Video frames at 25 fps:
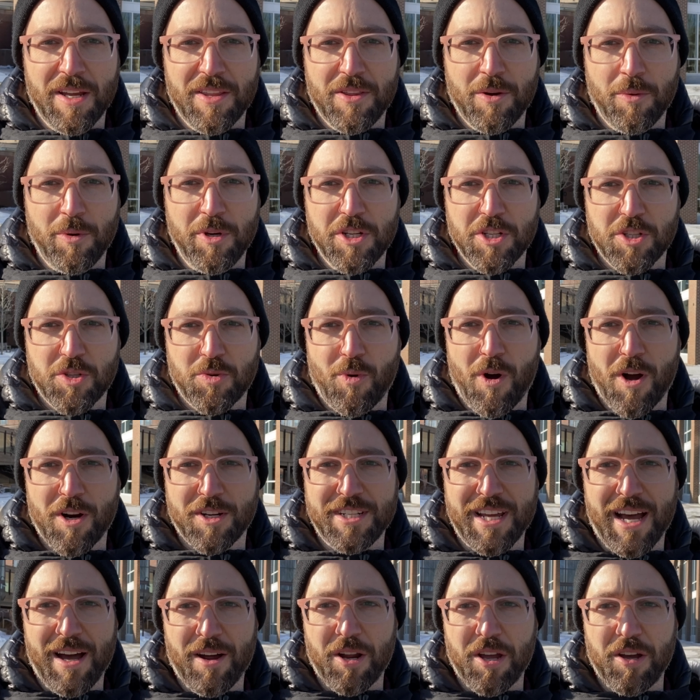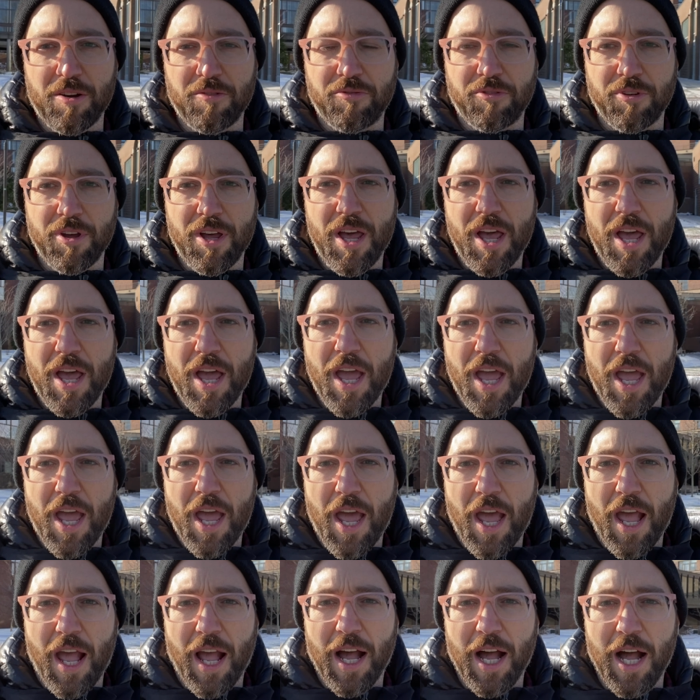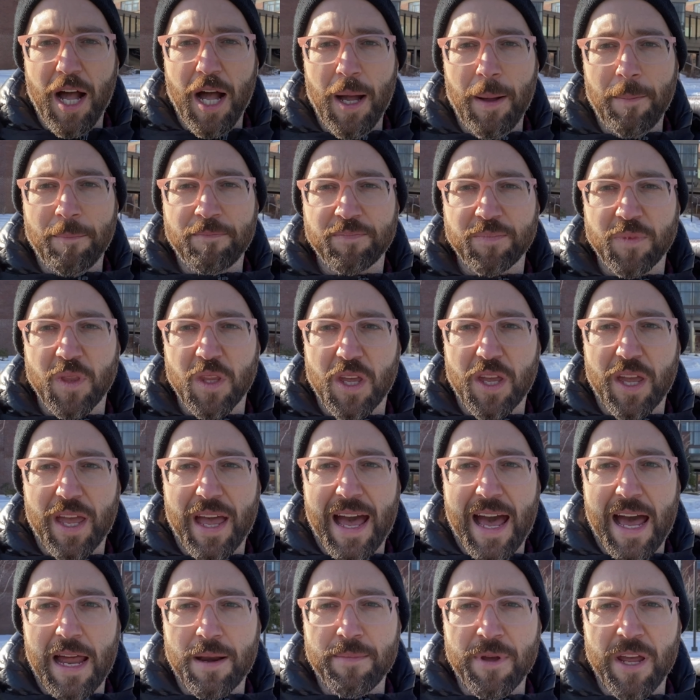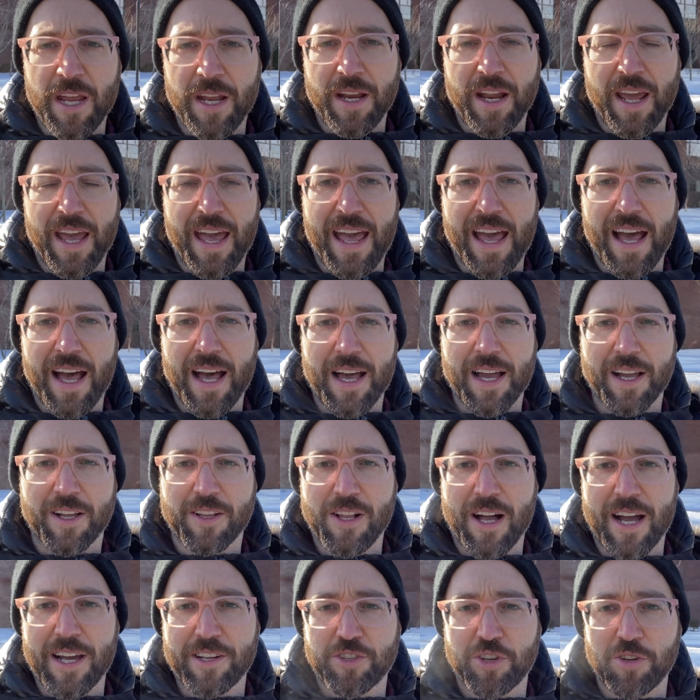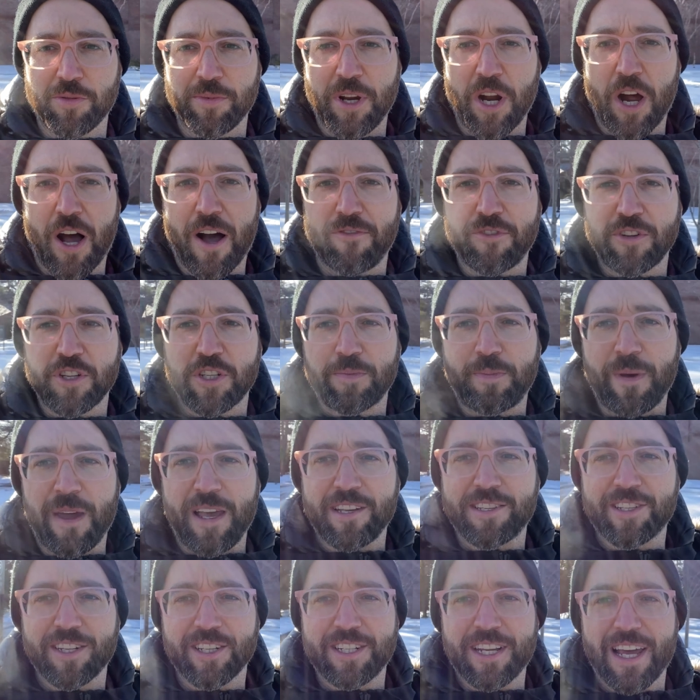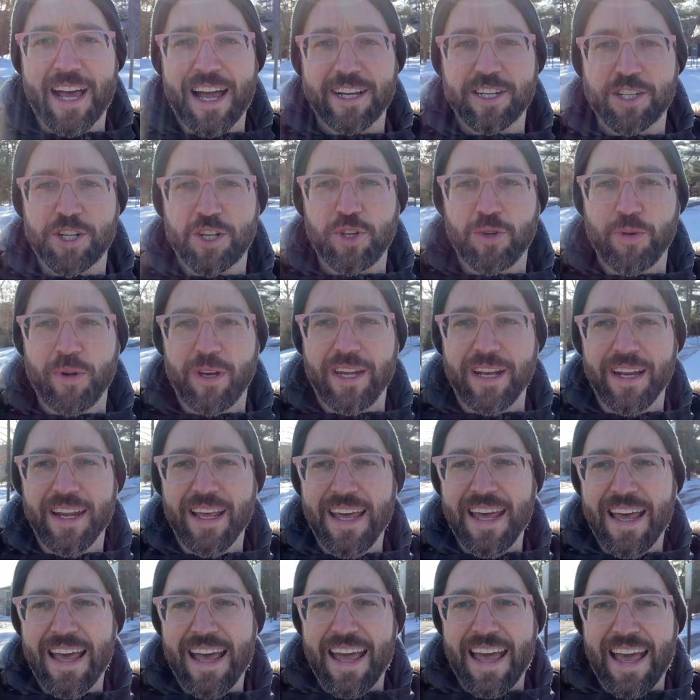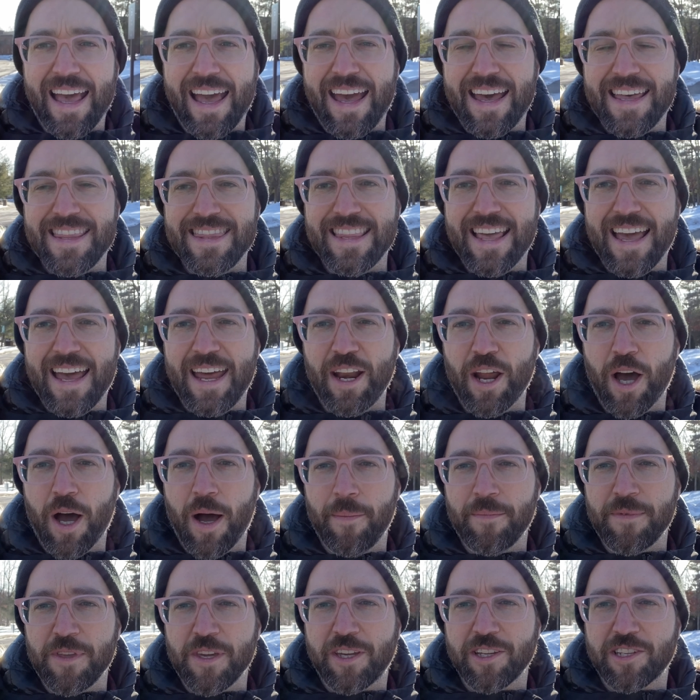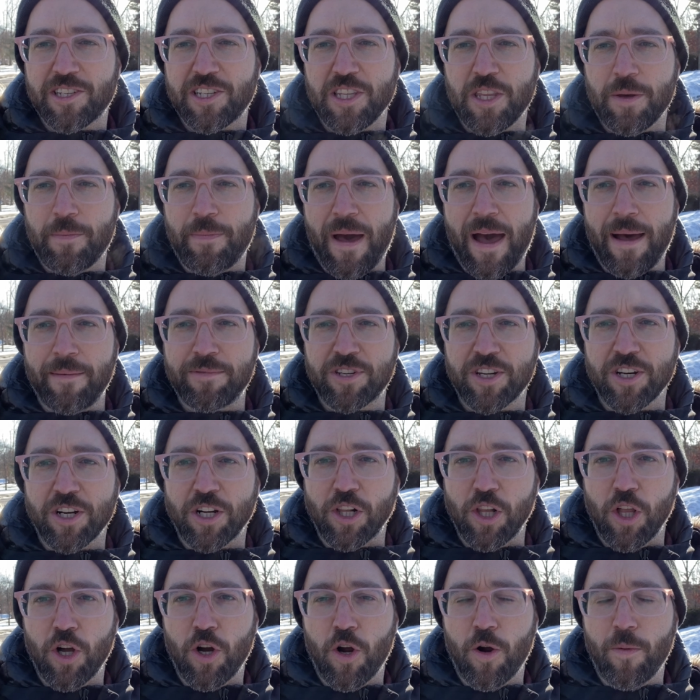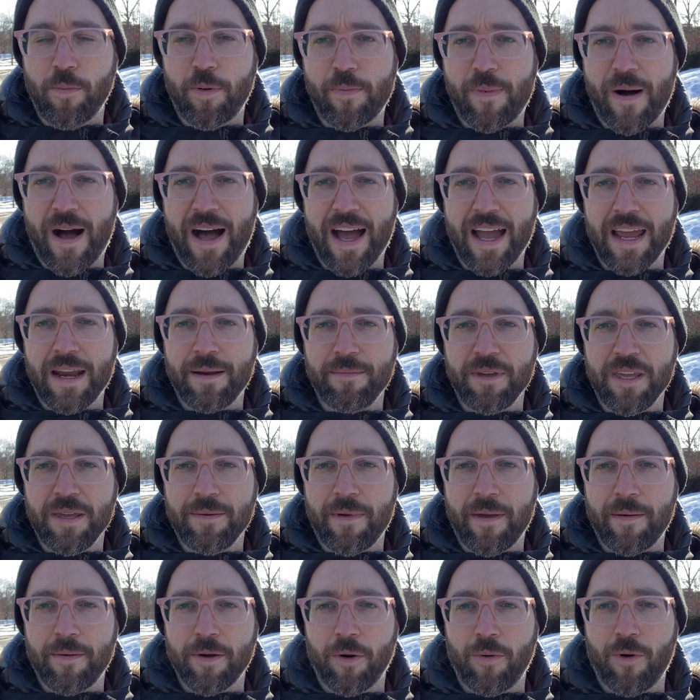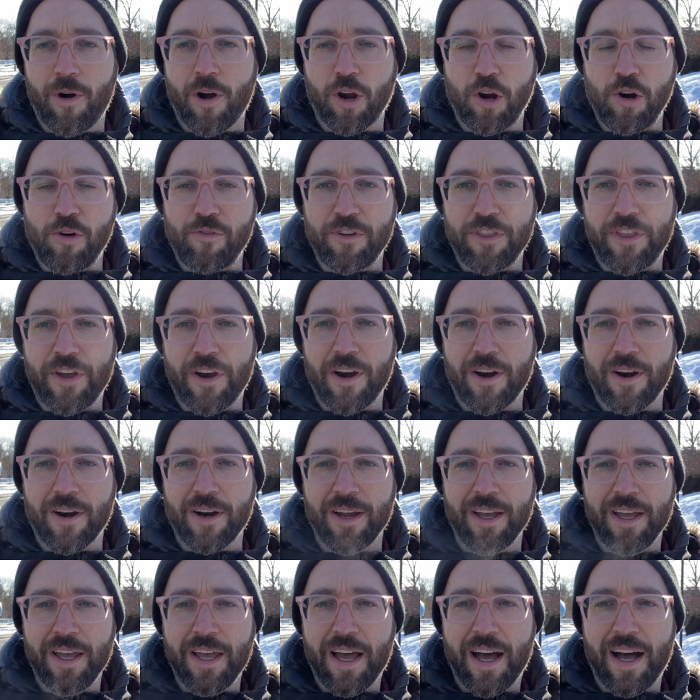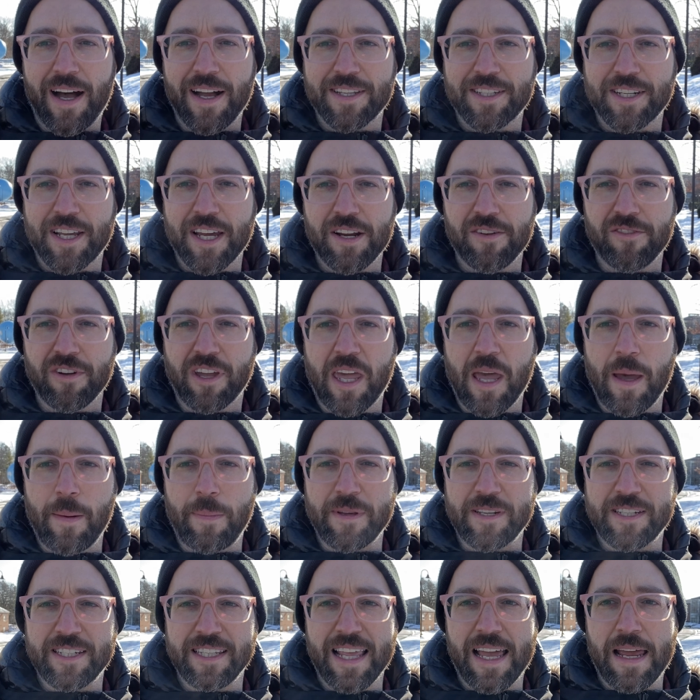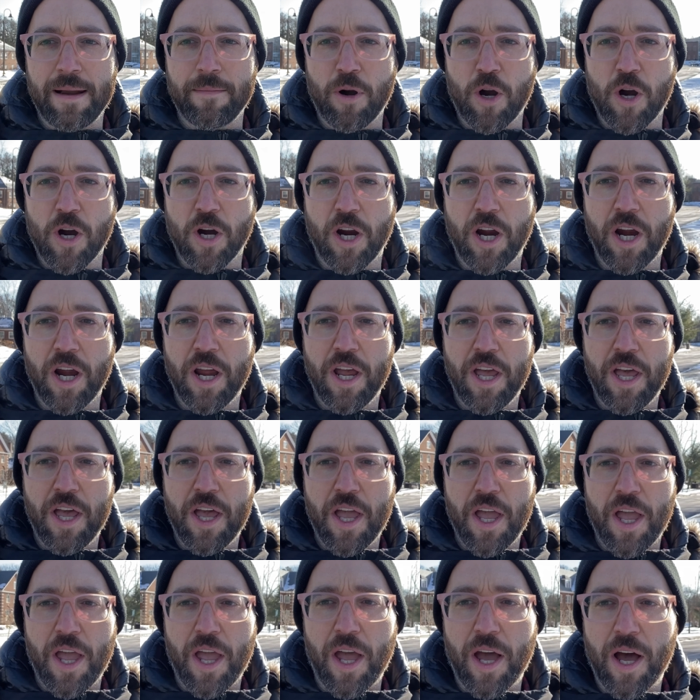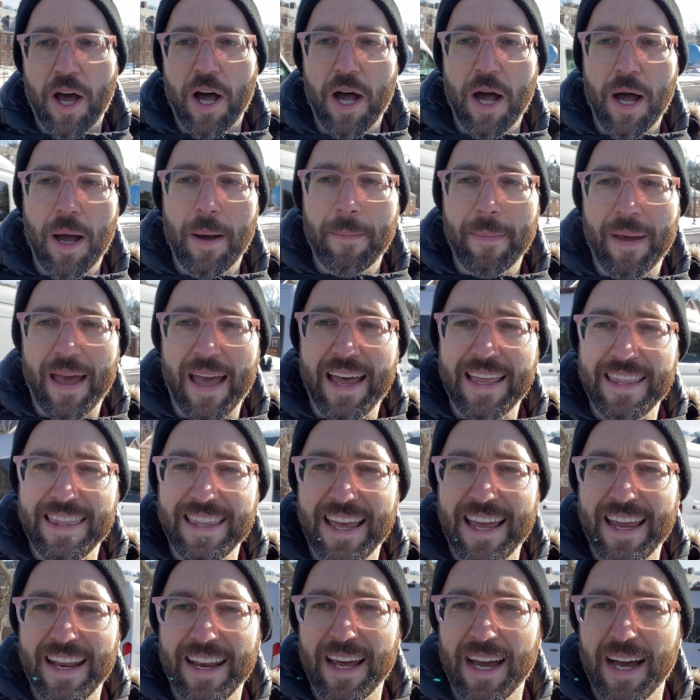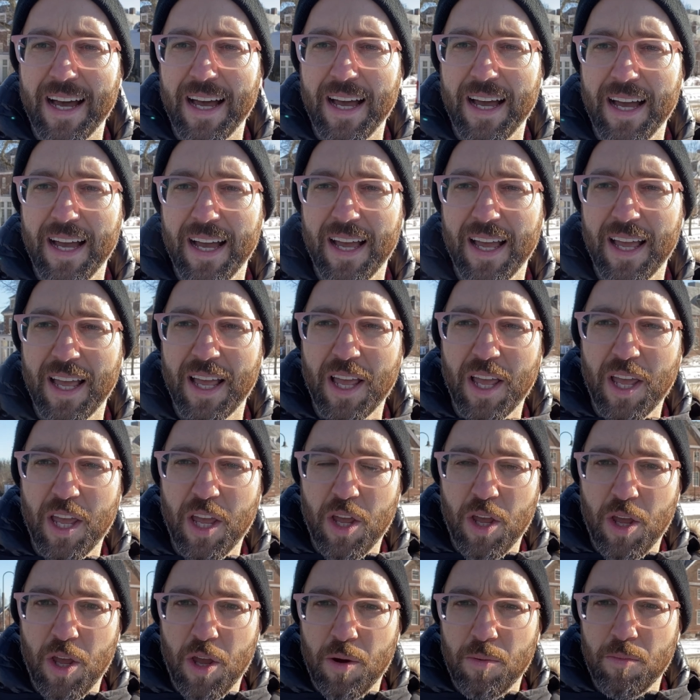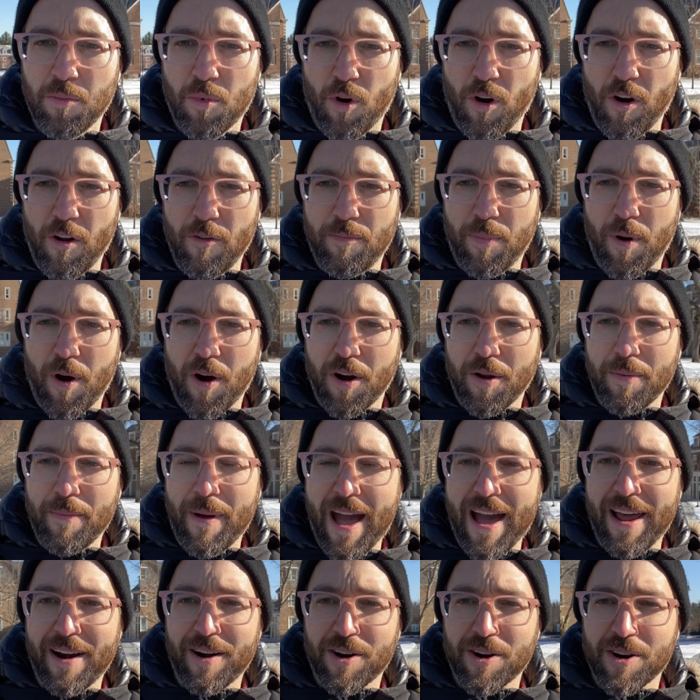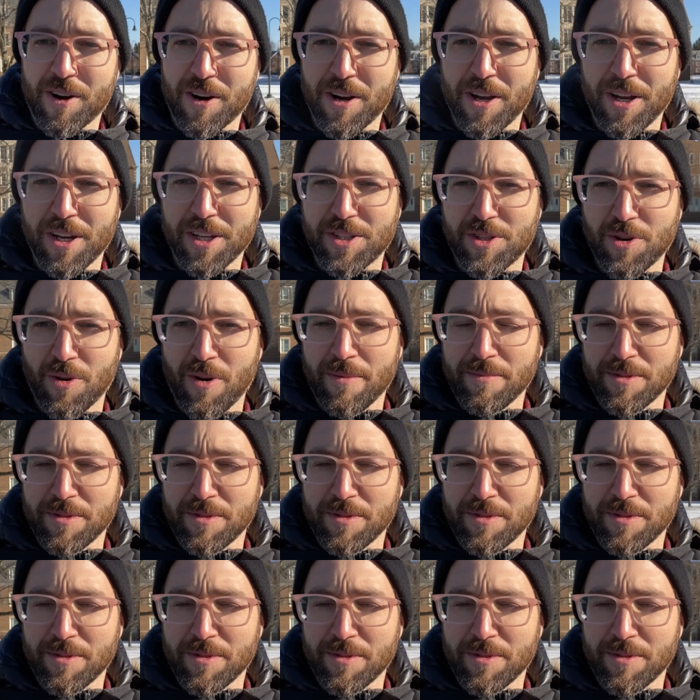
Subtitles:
that we just walked out of. Admin, classroom, and office space attached to it. And then you can see the Babson Globe behind me. Maybe I'll walk over there. It's kind of a campus landmark. And then more of Park Manor dorm